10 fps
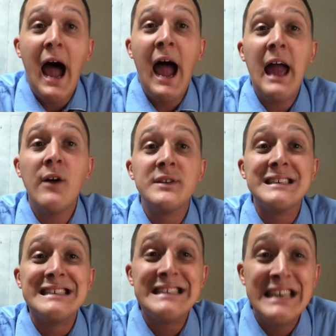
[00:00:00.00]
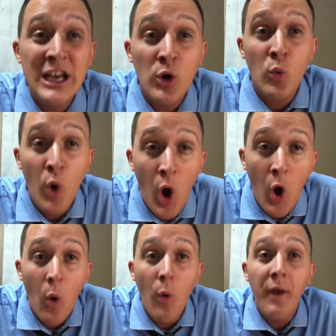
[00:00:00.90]
I have
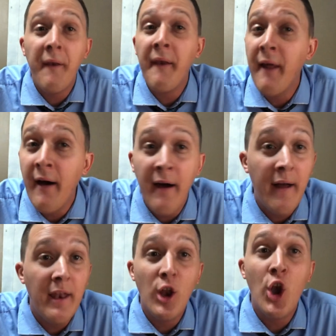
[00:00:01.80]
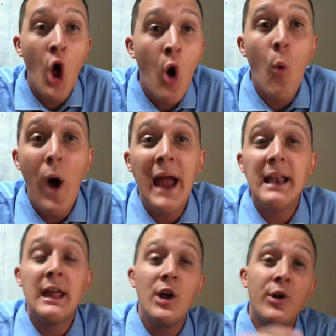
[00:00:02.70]
zero, none, no
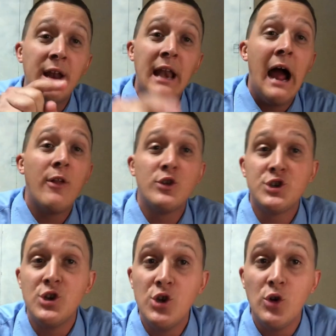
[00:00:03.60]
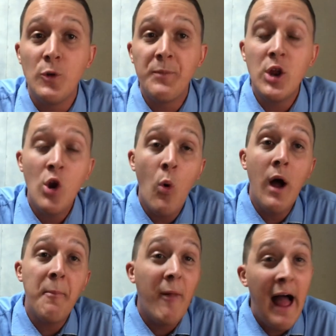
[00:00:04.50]
white guilt, and neither should you. And you know
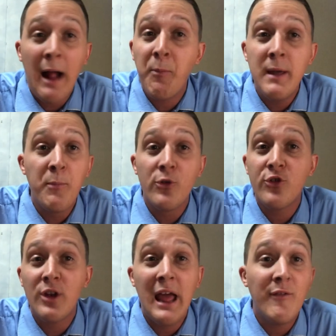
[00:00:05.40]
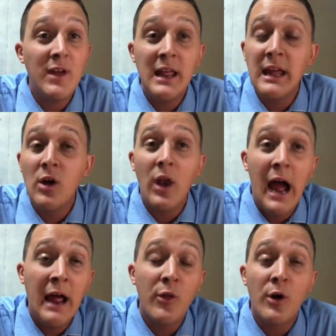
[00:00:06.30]
what? Black people shouldn't have any guilt
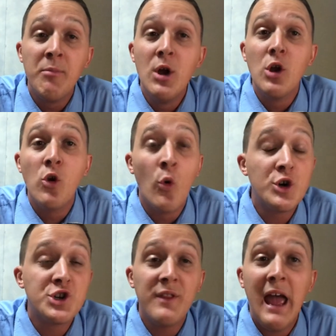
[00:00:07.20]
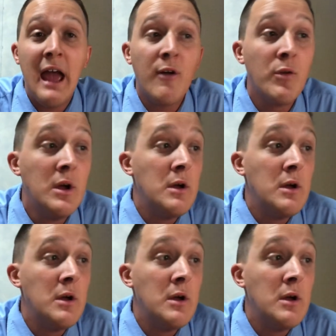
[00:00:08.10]
either, nor should they have